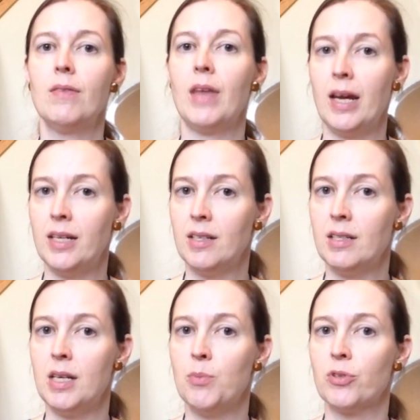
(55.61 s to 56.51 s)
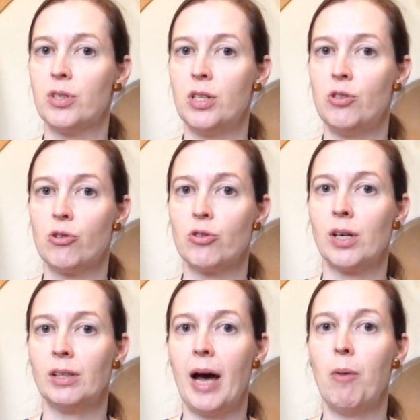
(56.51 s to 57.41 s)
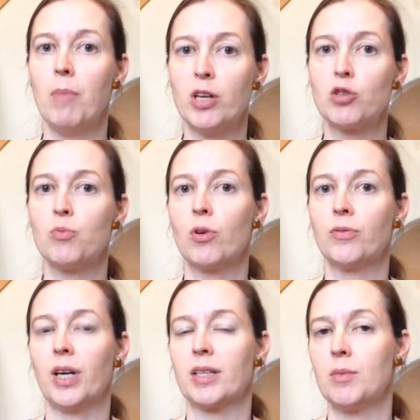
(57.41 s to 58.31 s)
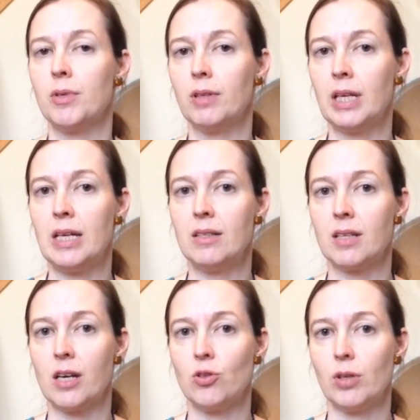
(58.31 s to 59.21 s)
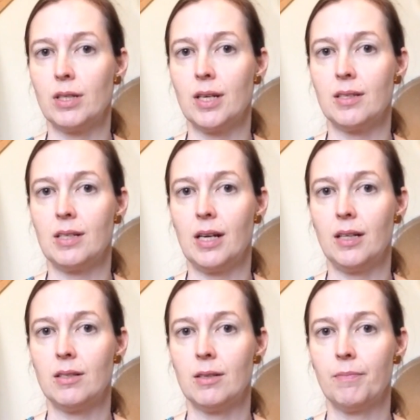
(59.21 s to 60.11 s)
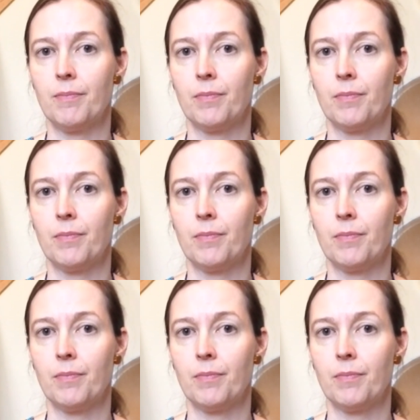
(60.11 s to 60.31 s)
the ACT procedures allow much more flexibility in scheduling test dates.